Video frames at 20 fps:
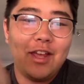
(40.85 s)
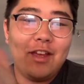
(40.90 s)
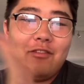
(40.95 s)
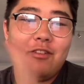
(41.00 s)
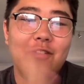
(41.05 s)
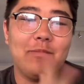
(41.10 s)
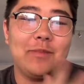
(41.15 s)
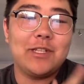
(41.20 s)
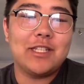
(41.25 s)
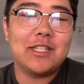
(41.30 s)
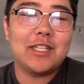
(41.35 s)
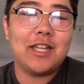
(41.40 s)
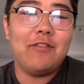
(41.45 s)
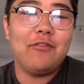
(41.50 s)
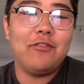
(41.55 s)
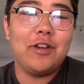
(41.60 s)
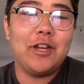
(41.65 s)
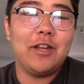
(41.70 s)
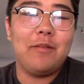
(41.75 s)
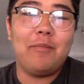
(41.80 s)
from
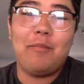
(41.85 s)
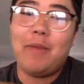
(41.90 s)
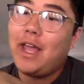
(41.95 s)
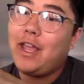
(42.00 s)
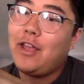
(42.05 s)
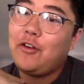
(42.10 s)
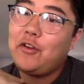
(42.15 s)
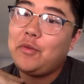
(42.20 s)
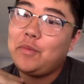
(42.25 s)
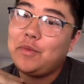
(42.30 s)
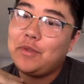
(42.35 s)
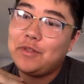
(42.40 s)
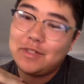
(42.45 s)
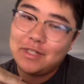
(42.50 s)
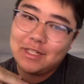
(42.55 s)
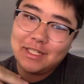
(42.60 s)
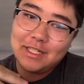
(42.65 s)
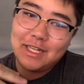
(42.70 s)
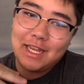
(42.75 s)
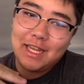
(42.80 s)
discovering my own
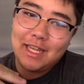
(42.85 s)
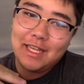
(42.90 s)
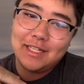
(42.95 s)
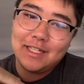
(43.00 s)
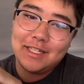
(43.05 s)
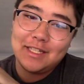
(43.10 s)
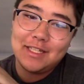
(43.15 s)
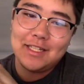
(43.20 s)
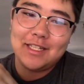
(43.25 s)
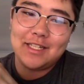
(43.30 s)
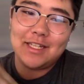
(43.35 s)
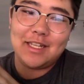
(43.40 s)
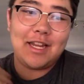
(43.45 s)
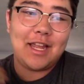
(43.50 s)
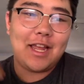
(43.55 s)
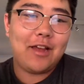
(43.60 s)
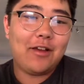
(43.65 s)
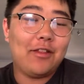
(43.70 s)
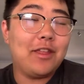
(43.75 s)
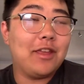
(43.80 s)
music tastes and
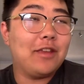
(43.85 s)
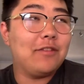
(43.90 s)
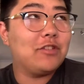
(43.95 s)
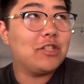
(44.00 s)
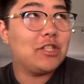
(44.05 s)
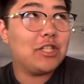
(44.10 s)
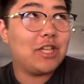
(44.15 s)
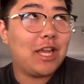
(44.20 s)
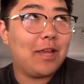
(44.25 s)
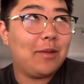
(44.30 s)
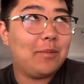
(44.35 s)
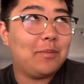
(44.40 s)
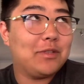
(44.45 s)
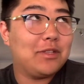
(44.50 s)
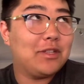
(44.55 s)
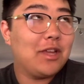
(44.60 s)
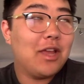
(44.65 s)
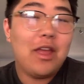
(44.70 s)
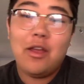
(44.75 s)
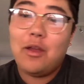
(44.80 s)
how they've
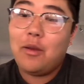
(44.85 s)
shaped